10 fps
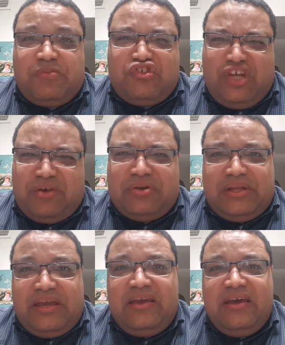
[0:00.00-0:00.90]
but
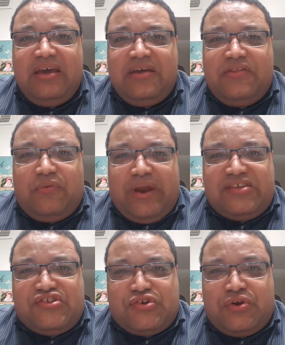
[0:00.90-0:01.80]
generally the
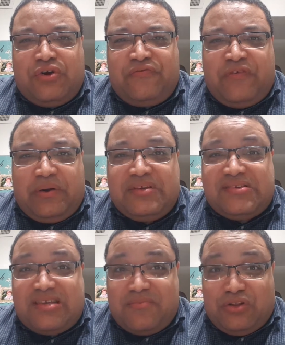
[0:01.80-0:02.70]
rates are very
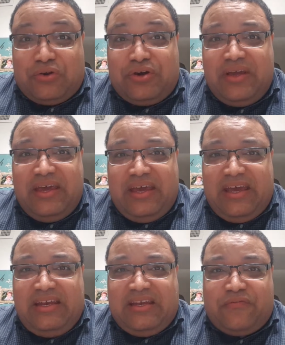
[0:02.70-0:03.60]
similar
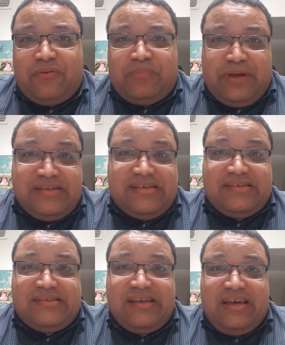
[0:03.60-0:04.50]
in different
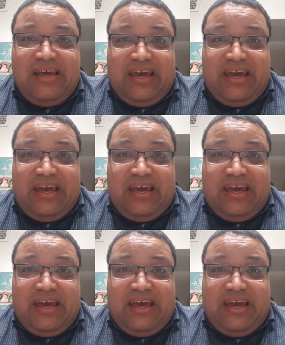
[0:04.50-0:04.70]
places.